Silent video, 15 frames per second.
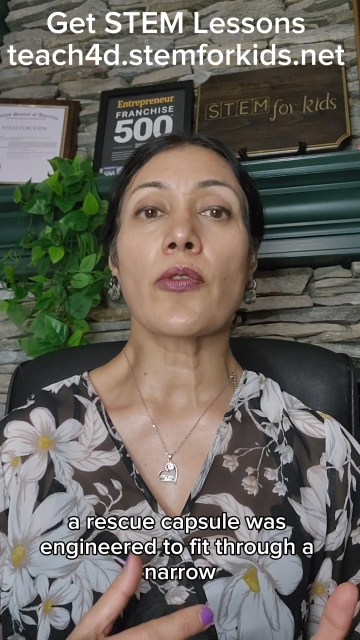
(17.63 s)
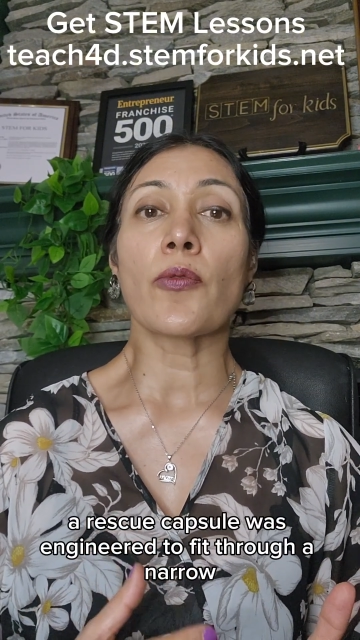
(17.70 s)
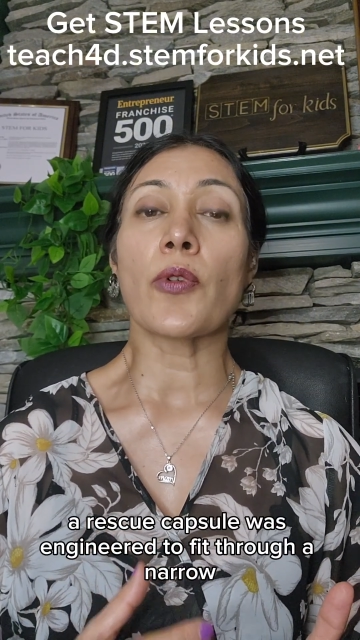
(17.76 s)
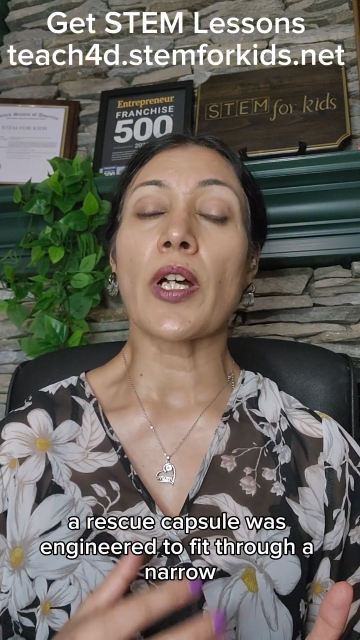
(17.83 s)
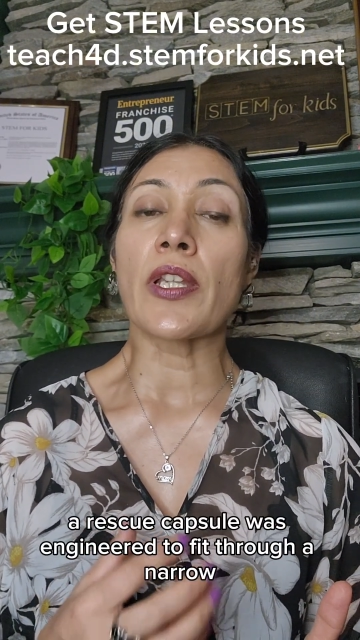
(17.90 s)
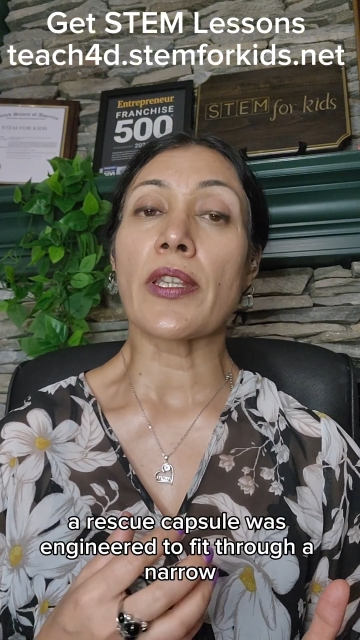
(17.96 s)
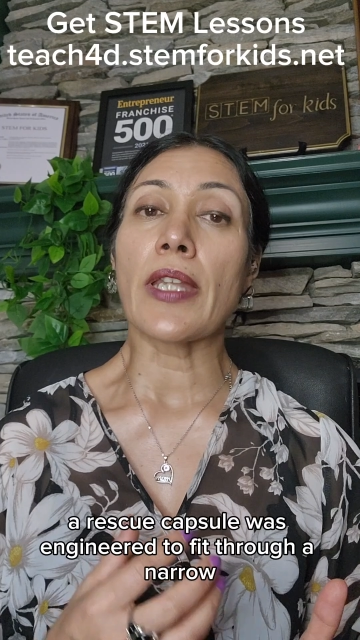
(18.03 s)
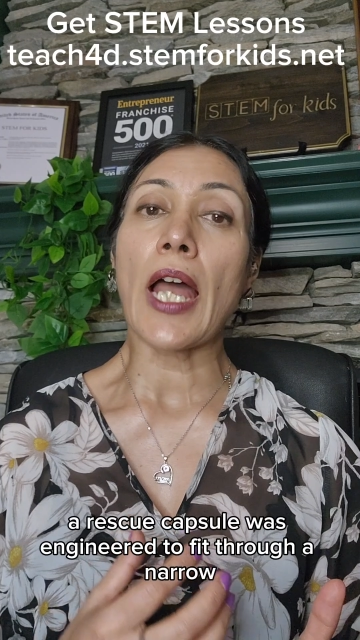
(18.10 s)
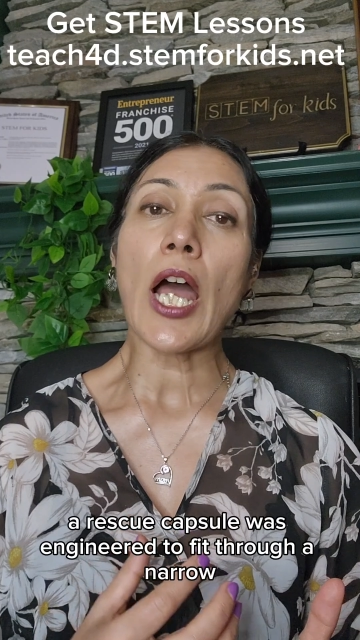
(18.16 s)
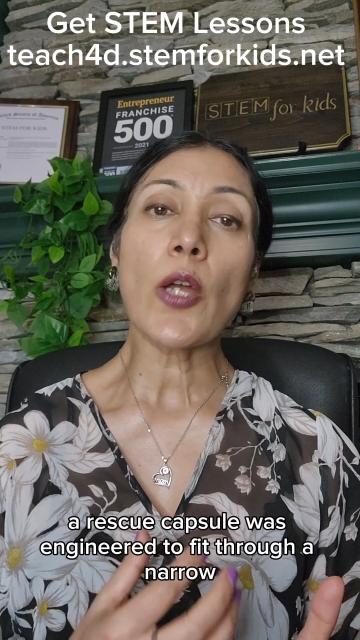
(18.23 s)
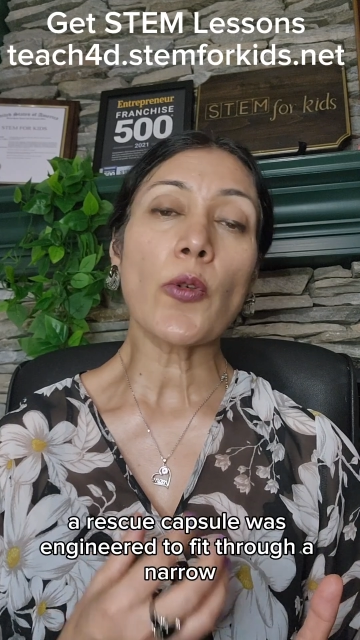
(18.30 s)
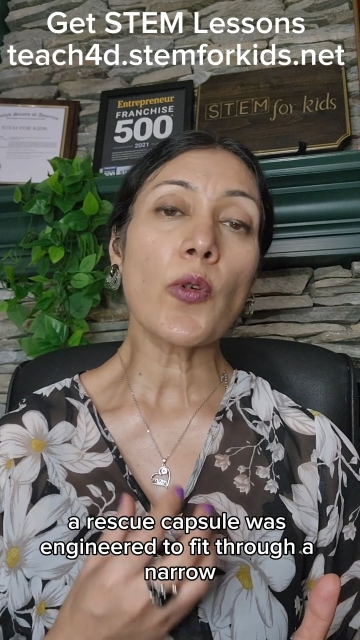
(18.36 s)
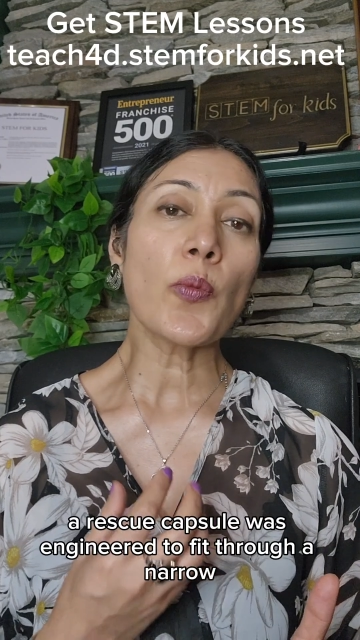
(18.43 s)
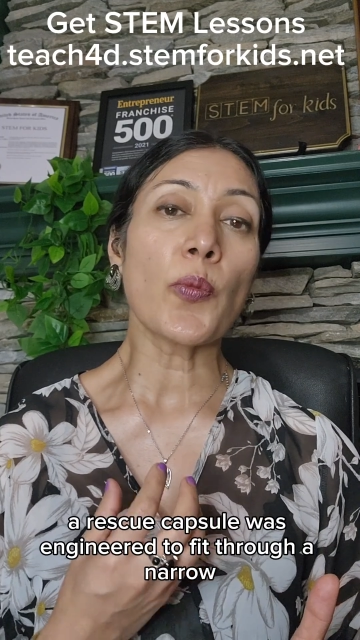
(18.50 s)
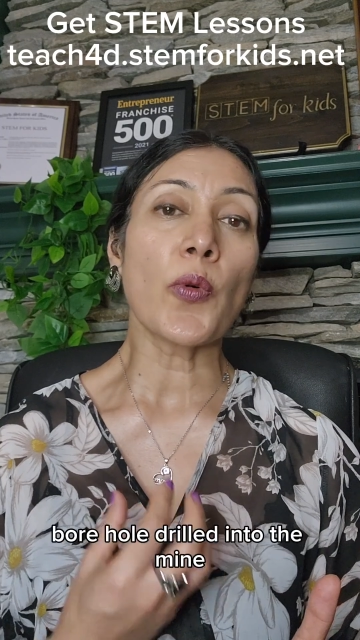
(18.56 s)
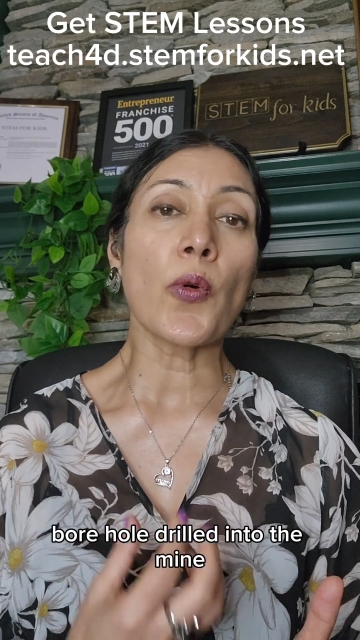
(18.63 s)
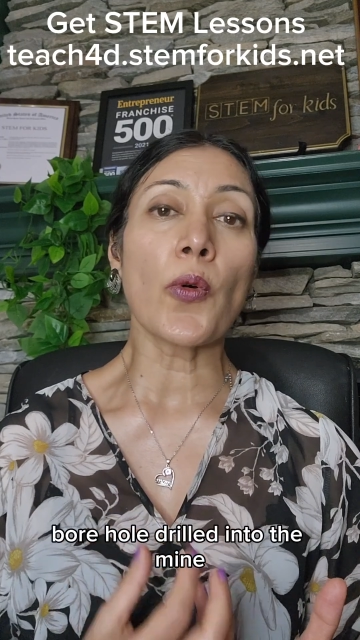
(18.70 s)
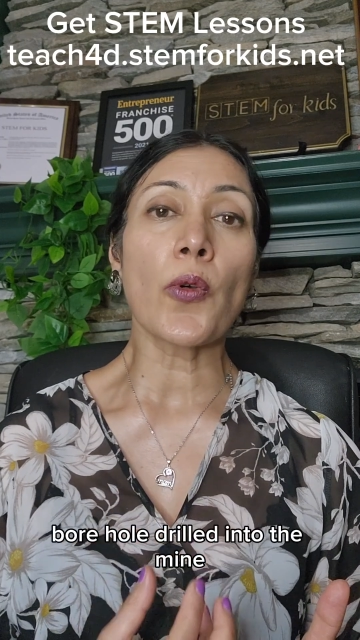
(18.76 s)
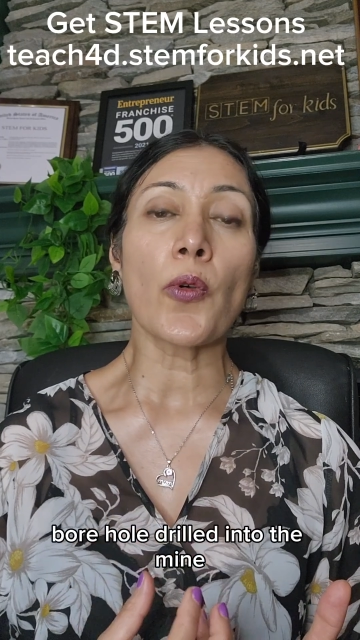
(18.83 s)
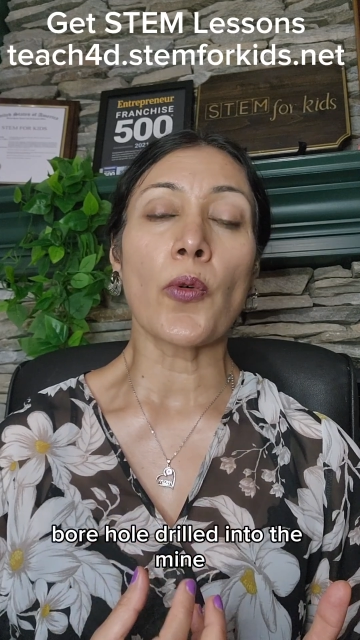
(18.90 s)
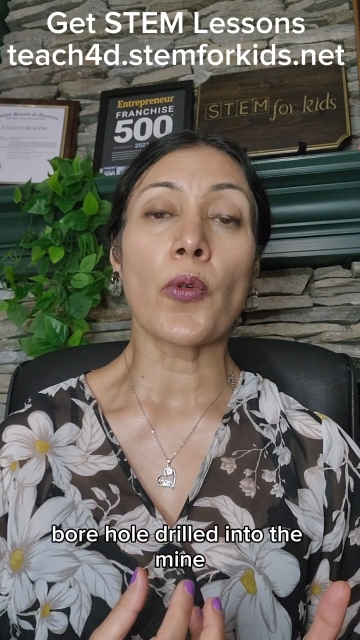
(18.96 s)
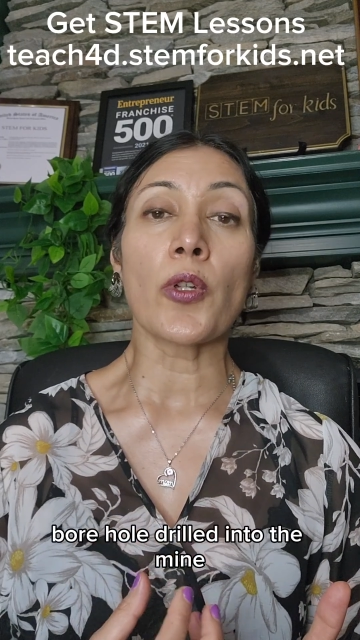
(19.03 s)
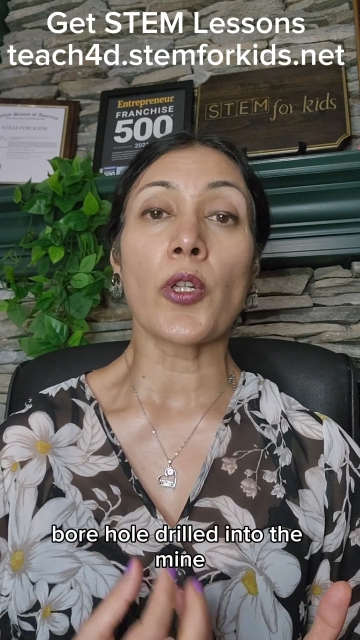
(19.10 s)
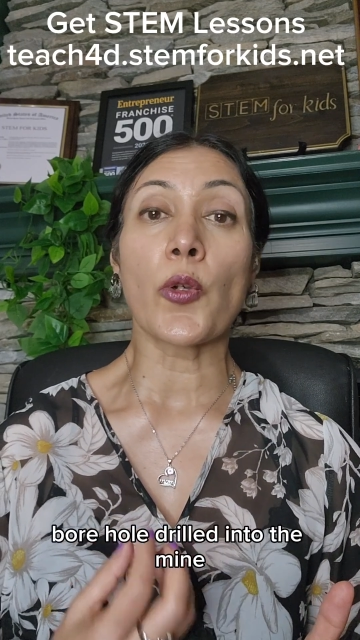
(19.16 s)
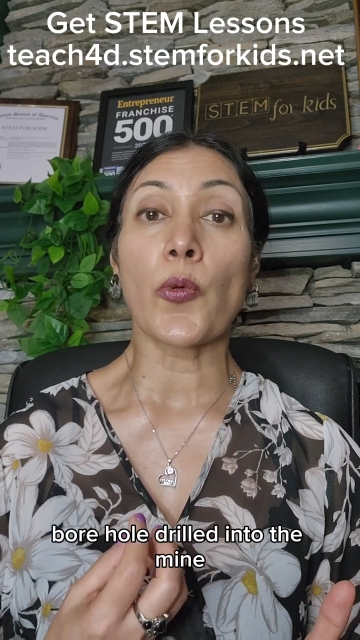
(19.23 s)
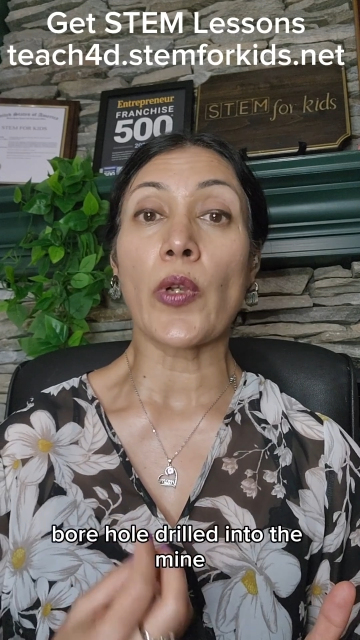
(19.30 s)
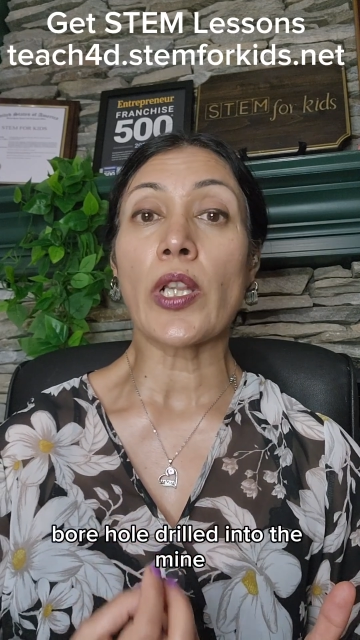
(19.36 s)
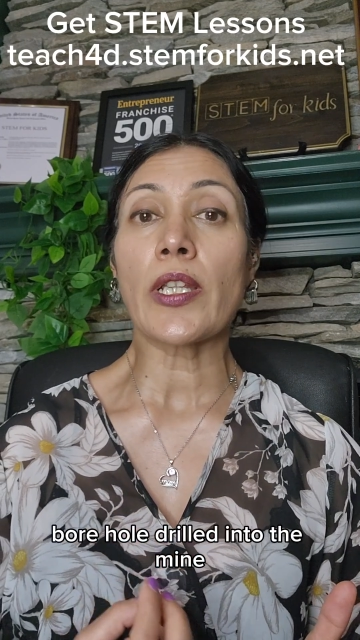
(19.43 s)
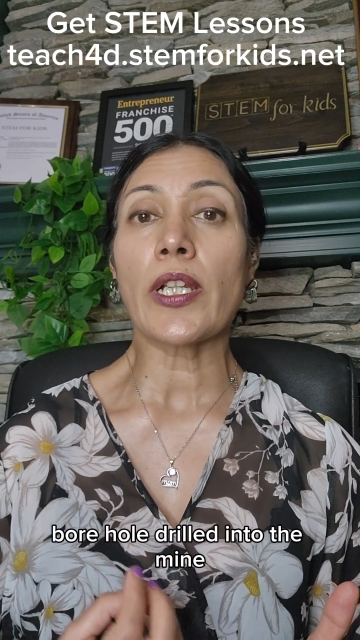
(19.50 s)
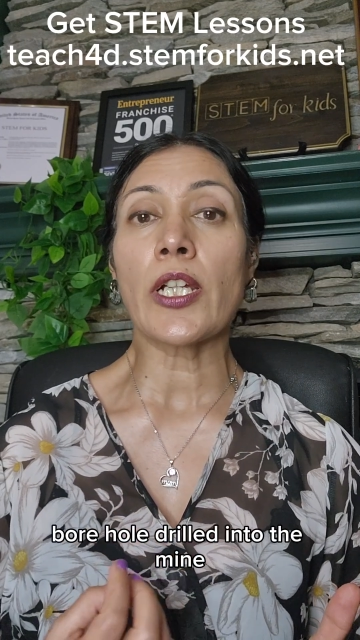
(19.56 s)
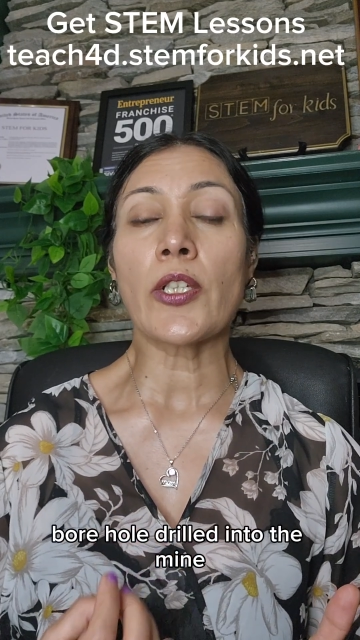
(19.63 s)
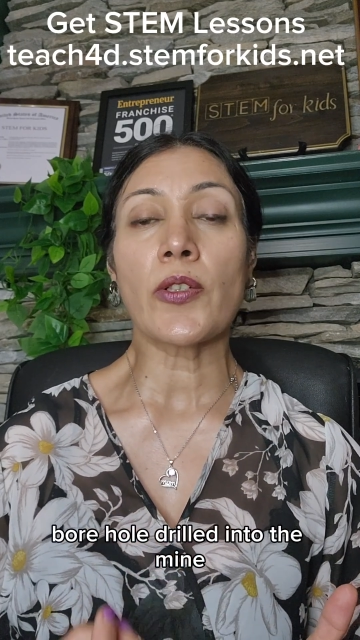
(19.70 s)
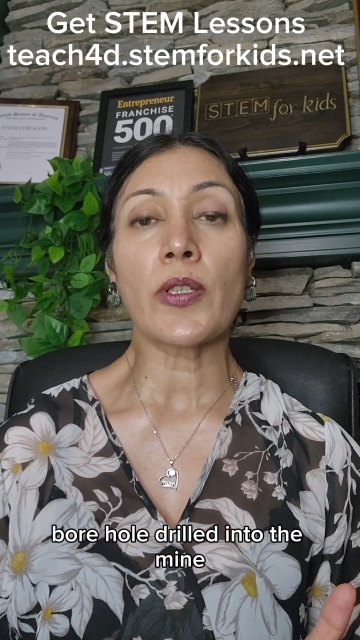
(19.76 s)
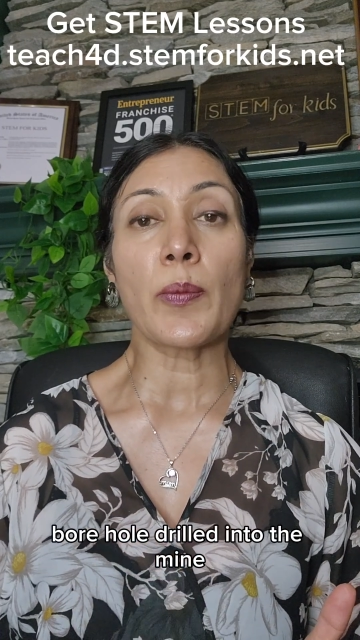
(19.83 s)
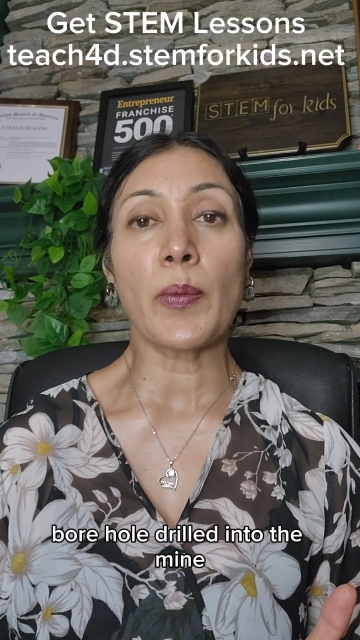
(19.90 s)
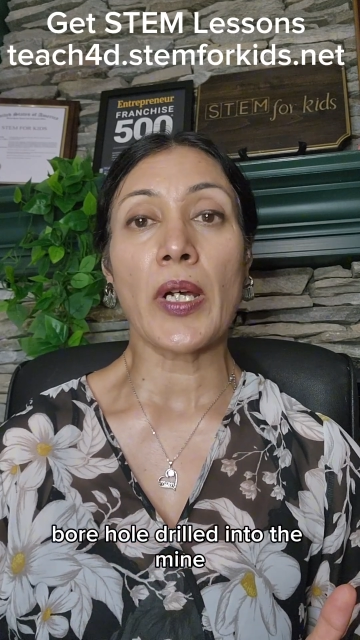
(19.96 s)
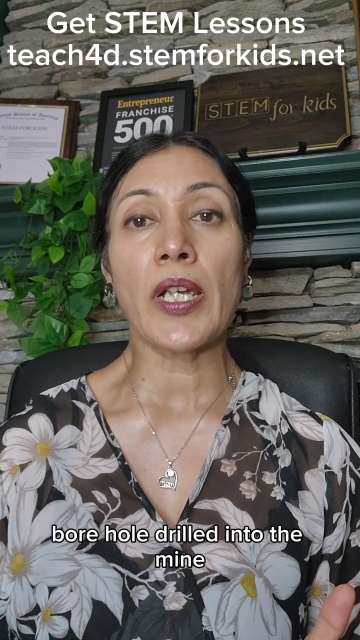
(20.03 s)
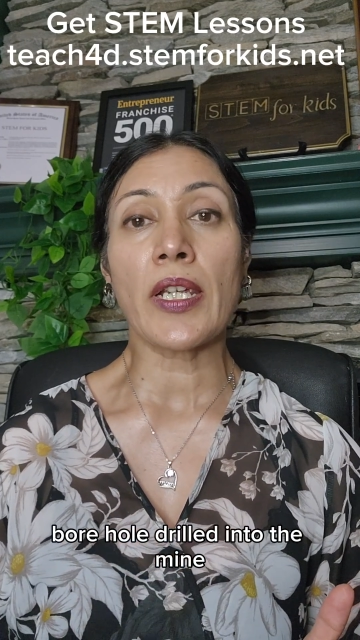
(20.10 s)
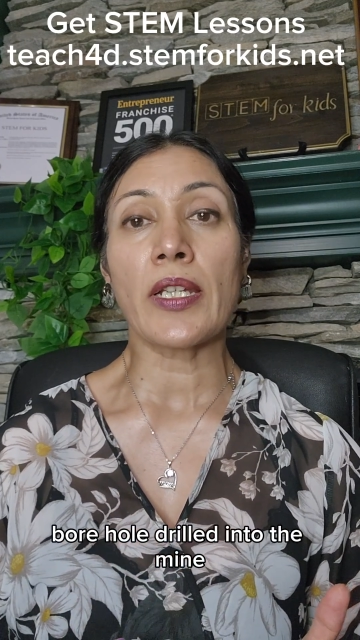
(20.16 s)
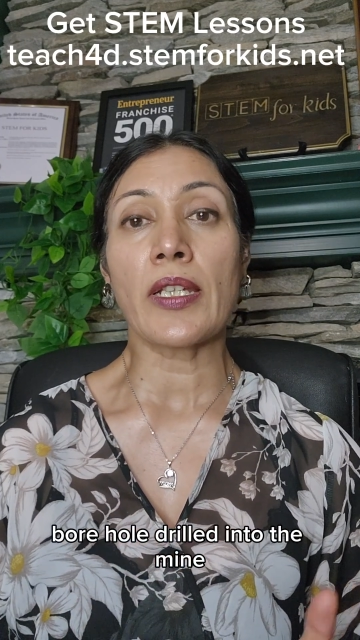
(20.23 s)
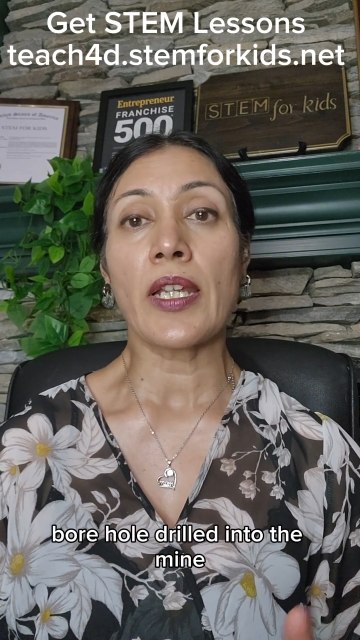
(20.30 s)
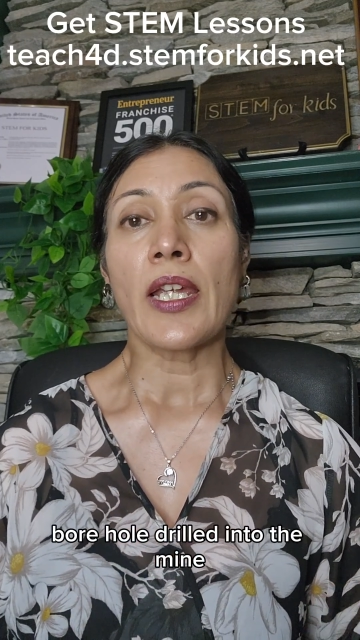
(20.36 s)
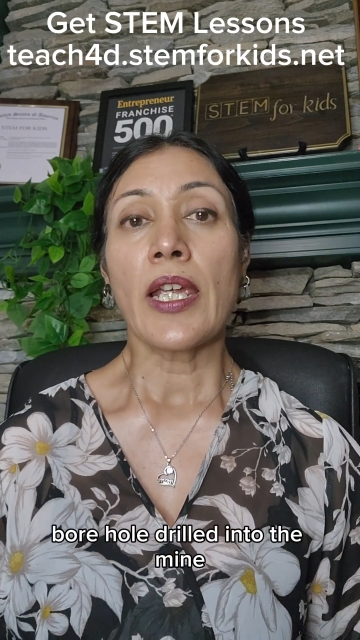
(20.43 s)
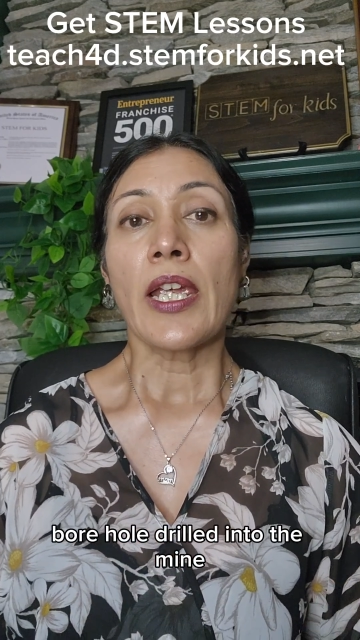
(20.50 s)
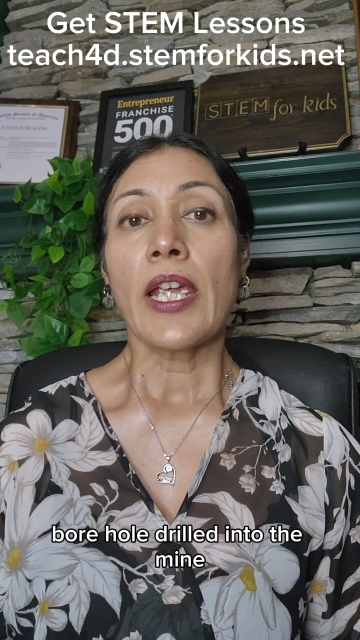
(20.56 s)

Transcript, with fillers: through a narrow borehole drilled into the mine.